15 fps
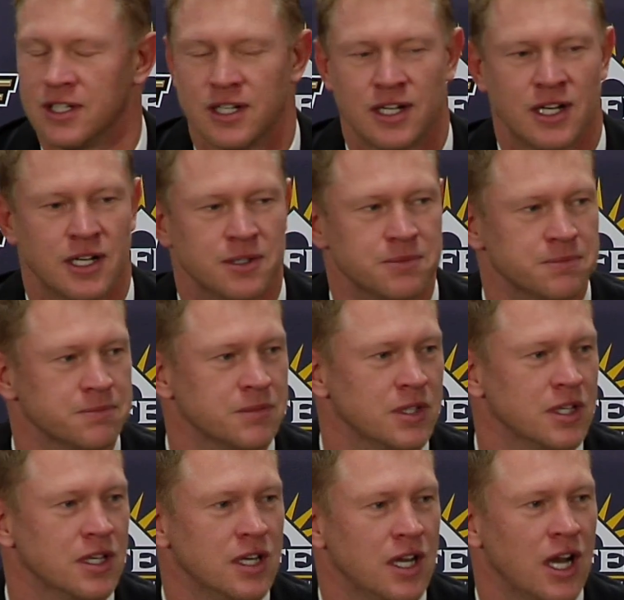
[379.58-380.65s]

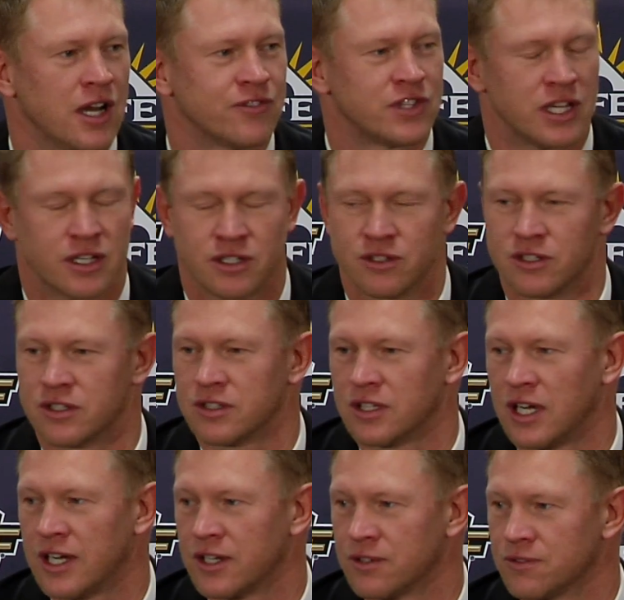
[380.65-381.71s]
I've taken a look at a
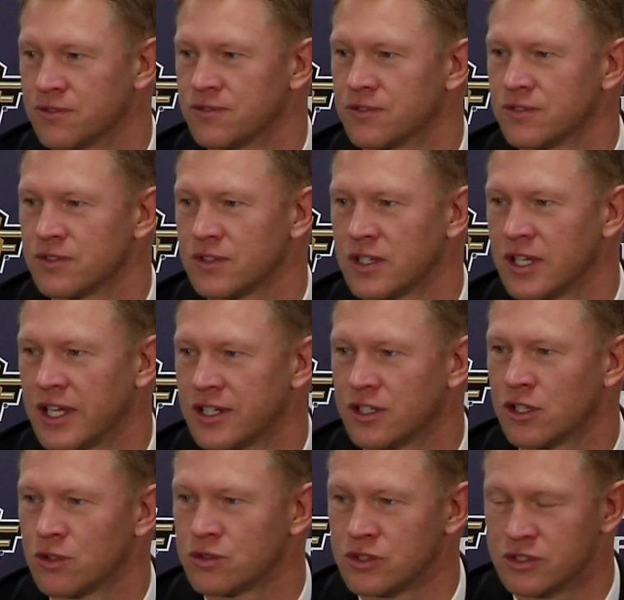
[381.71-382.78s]
lot of head
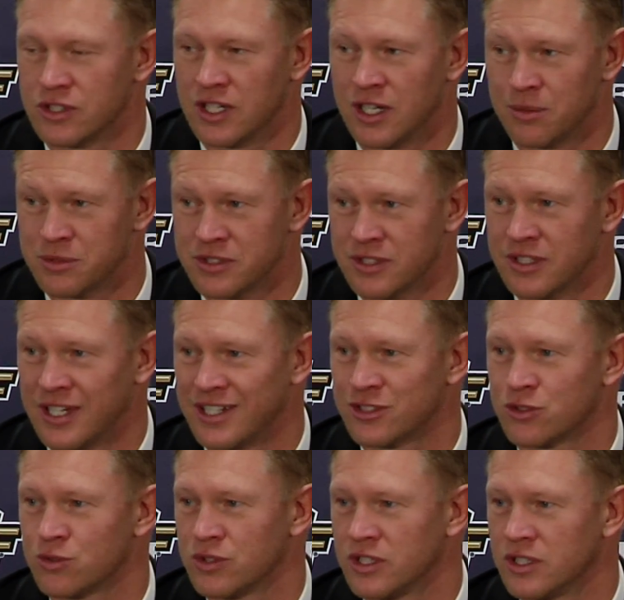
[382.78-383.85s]
coaching jobs in the
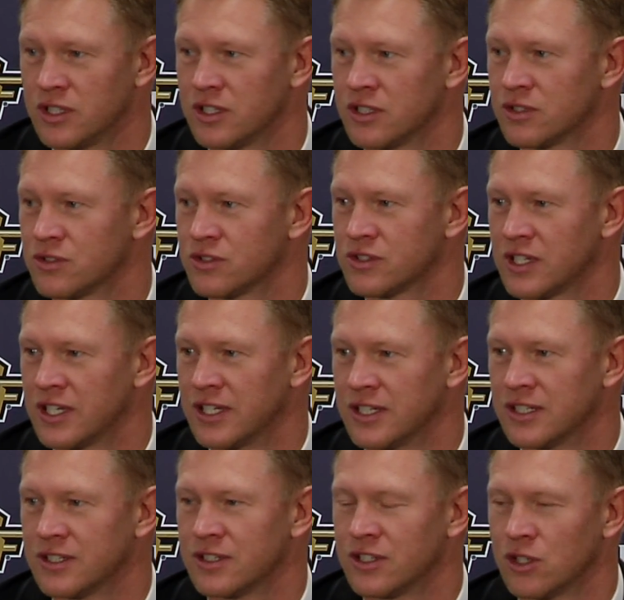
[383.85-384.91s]
last 3 years,
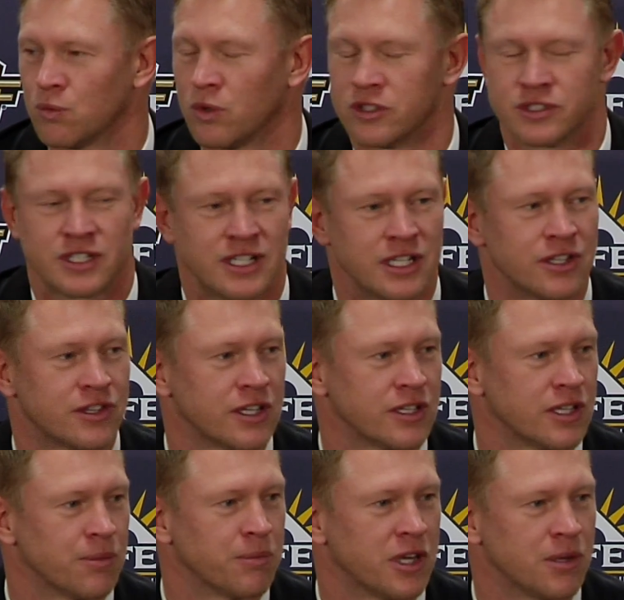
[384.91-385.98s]
and there wasn't anything
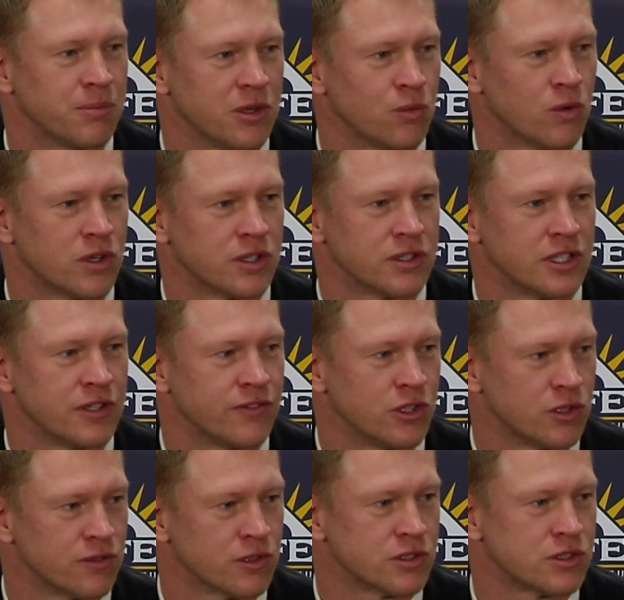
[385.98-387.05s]
that made me want to leave the
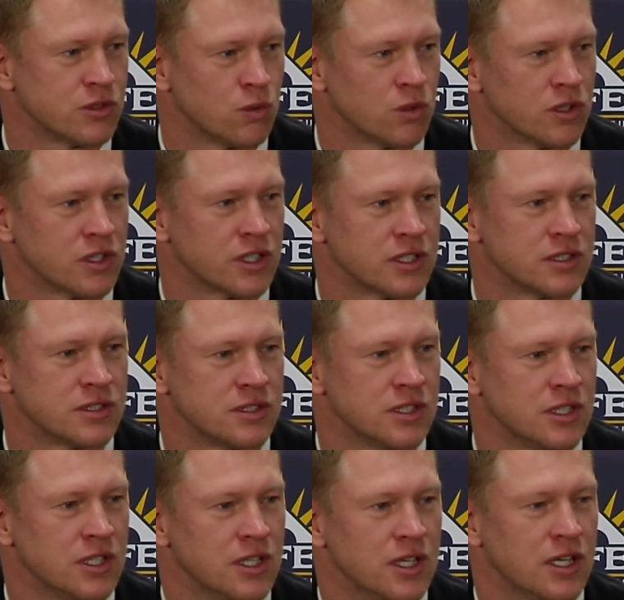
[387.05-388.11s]
University of Oregon.
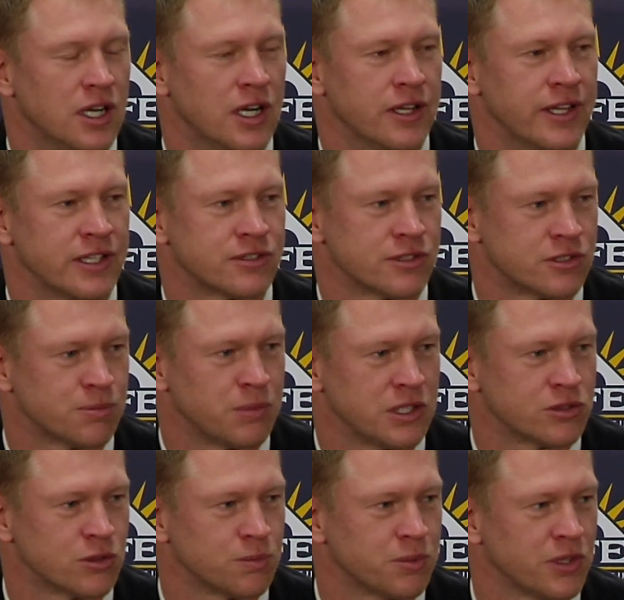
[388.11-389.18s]
That's a
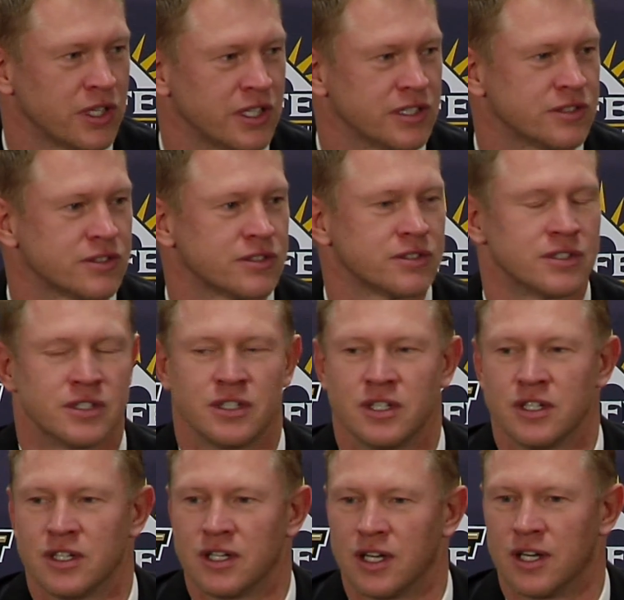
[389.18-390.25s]
special place.
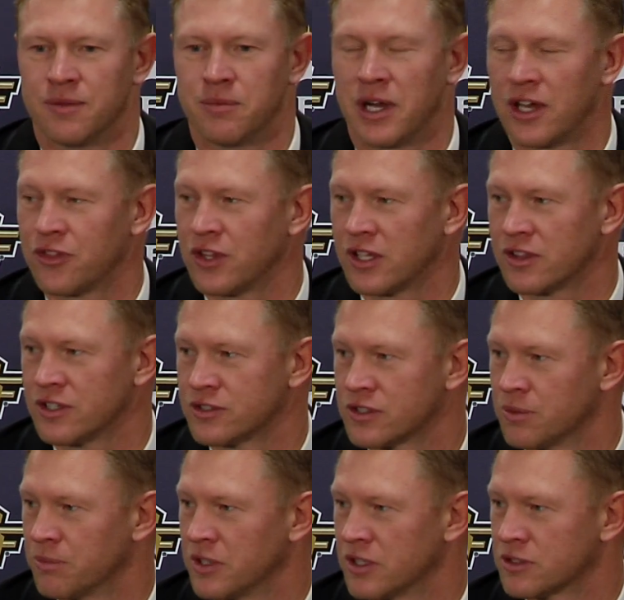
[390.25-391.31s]
I think this
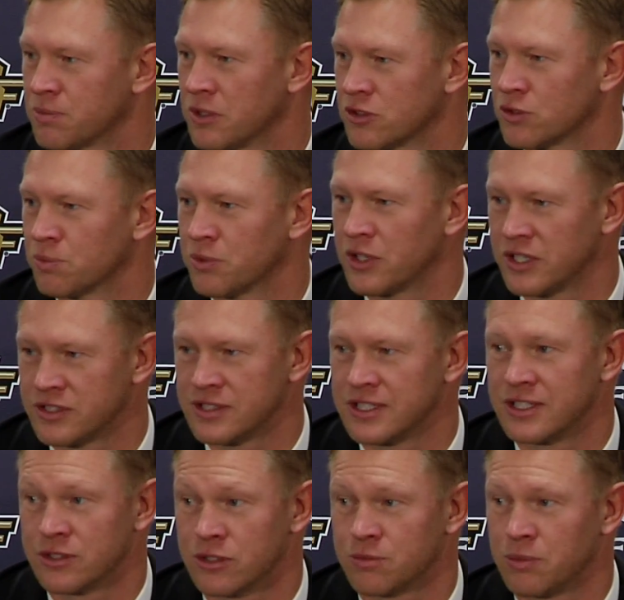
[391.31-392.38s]
can be a special place and
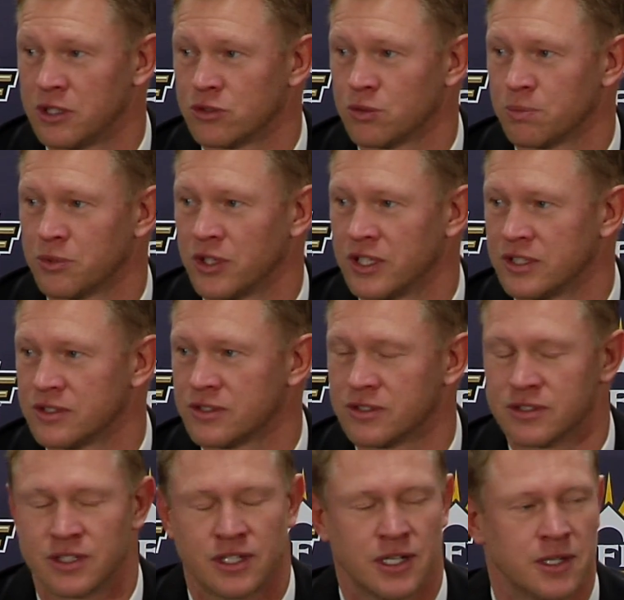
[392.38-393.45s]
is a special place.